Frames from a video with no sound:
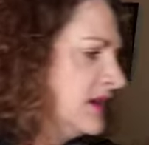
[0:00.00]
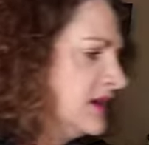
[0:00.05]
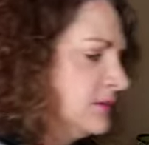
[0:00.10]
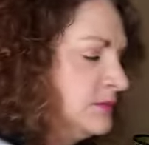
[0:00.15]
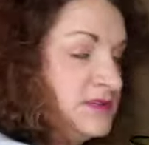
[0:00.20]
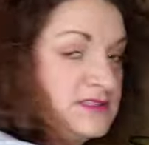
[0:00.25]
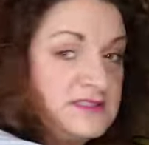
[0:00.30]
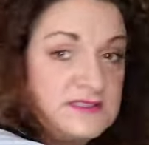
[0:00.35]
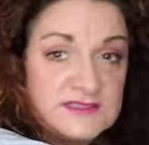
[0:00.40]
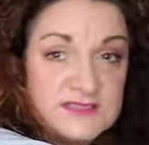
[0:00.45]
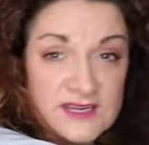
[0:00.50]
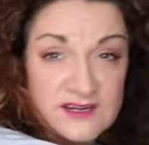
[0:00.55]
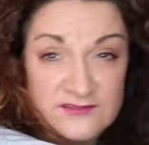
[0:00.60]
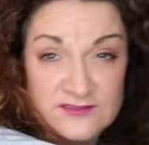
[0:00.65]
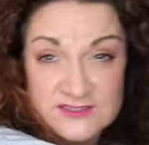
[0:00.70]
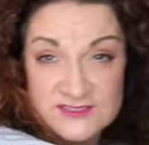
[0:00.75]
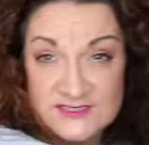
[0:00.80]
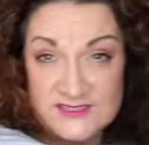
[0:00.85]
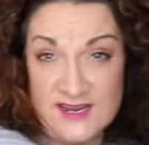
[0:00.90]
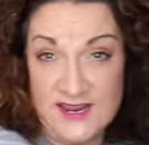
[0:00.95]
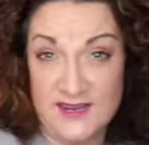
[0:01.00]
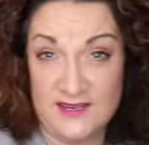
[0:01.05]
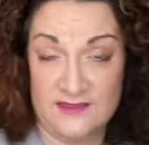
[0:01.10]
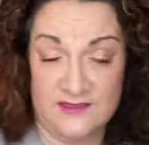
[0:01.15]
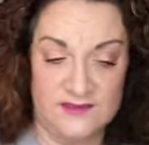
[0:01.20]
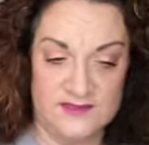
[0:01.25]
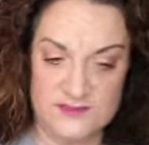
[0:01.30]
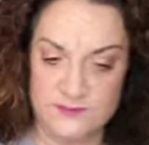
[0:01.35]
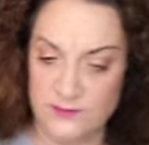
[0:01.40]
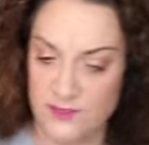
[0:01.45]
item instead of a snack
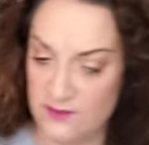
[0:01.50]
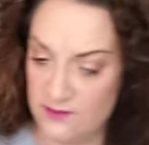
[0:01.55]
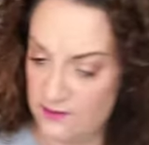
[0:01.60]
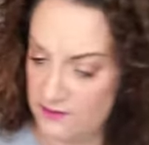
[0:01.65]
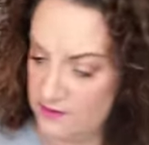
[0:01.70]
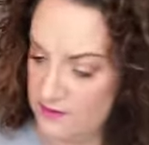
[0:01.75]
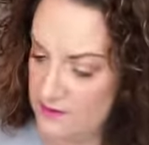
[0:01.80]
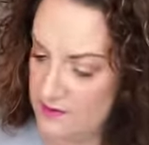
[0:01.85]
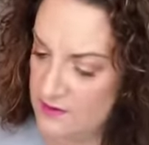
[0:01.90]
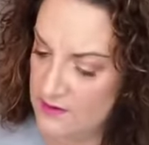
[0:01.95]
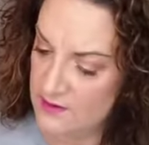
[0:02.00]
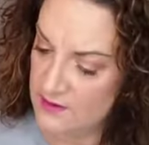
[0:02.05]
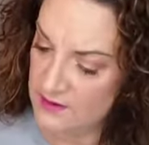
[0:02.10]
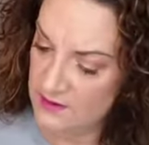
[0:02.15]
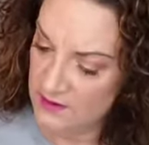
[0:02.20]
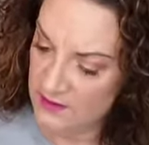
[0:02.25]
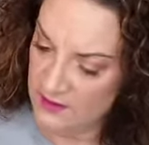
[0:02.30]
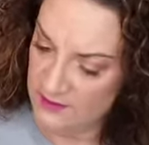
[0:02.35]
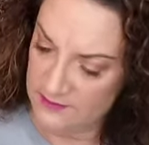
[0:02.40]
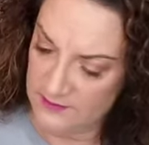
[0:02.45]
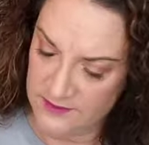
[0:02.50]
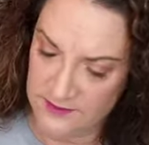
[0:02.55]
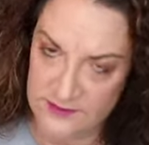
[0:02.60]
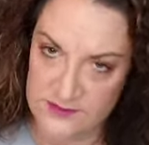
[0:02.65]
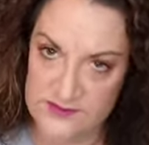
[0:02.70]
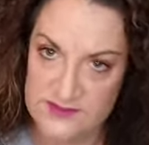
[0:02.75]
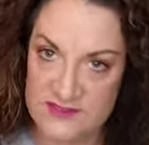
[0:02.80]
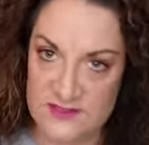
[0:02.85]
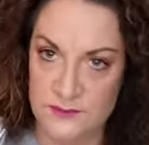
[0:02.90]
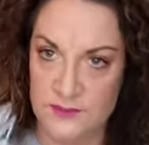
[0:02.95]
this month. And then
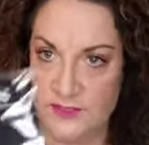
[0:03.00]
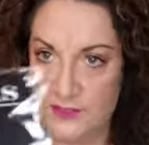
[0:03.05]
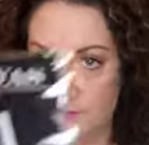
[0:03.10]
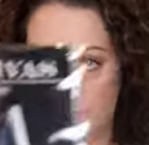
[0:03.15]
here's some